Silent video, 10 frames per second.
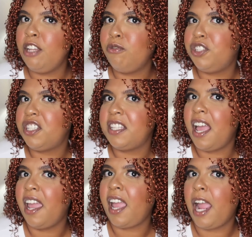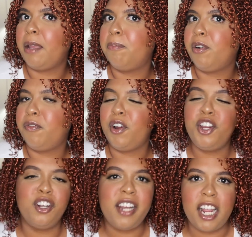He was just like, I prefer
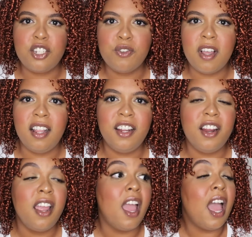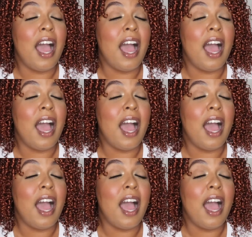your natural color.